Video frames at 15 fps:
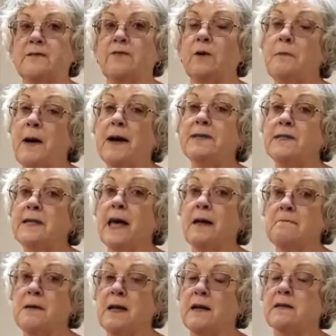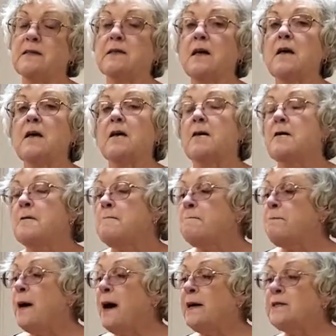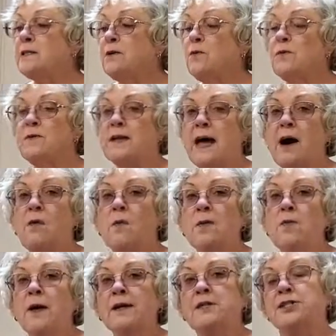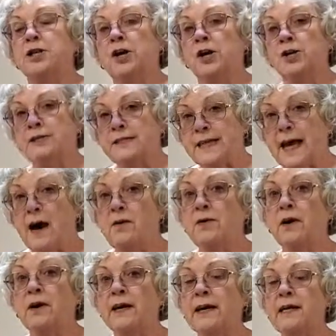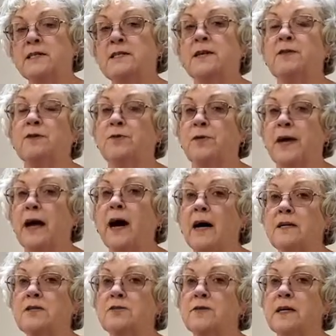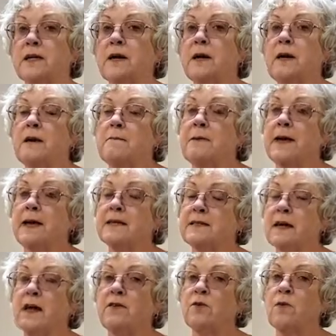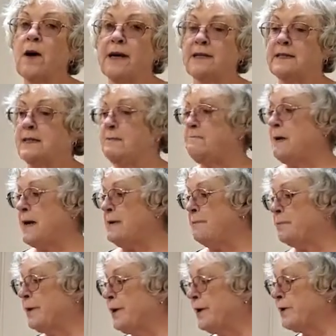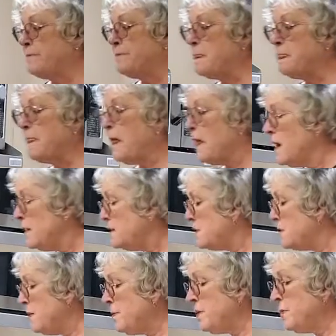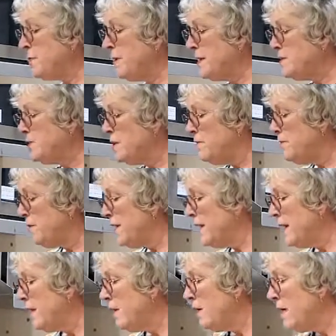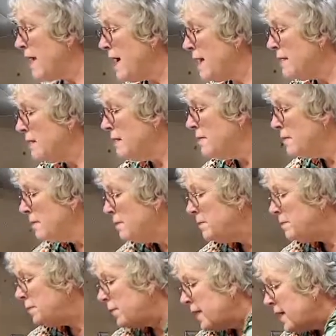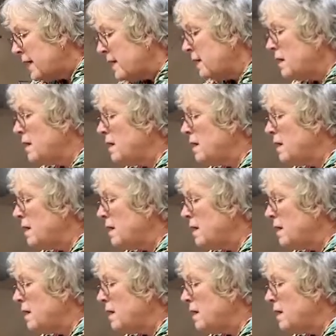for about 10 minutes. But now we want to turn down our heat to 300 because otherwise it might burn. So I'm going to reach over here and bring